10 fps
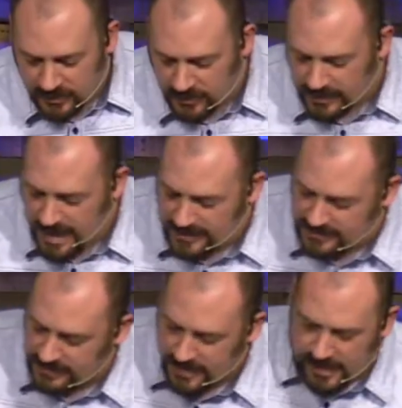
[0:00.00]
doing that.
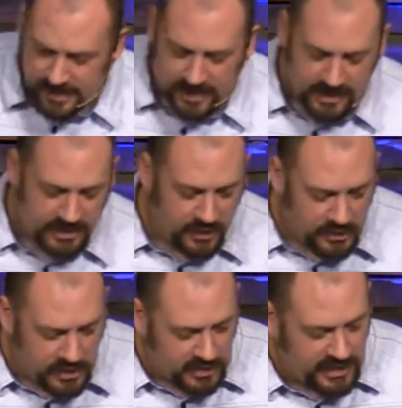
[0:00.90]
And you know,
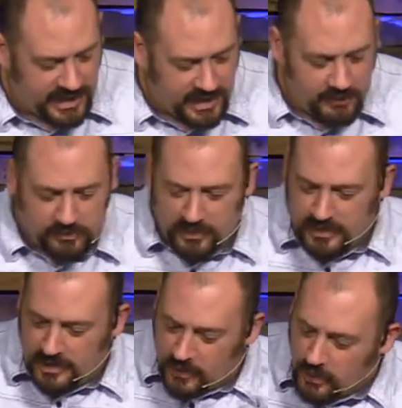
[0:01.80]
you're going to get up
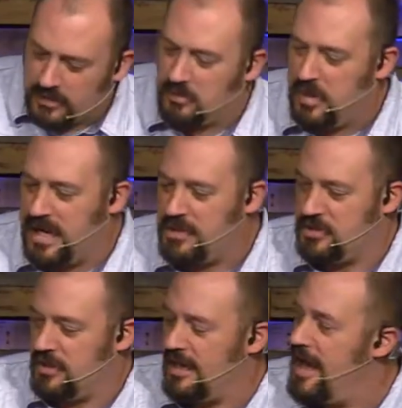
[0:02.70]
and go to the beach.
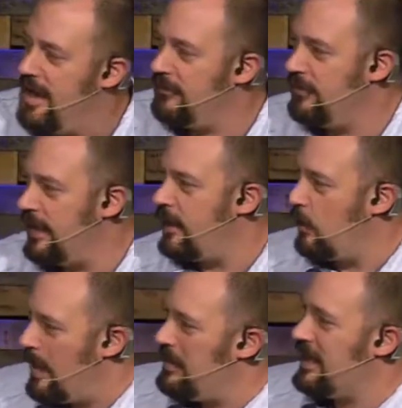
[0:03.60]
You're going to have a lot of
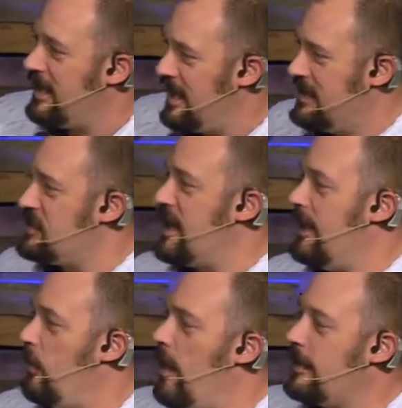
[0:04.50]
women and kids kind
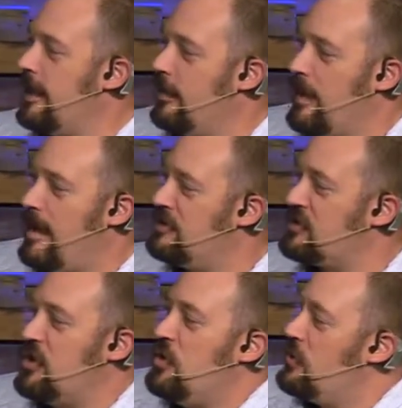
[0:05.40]
of walking around
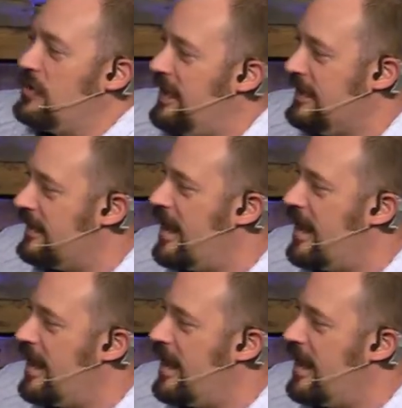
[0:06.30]
just oogling and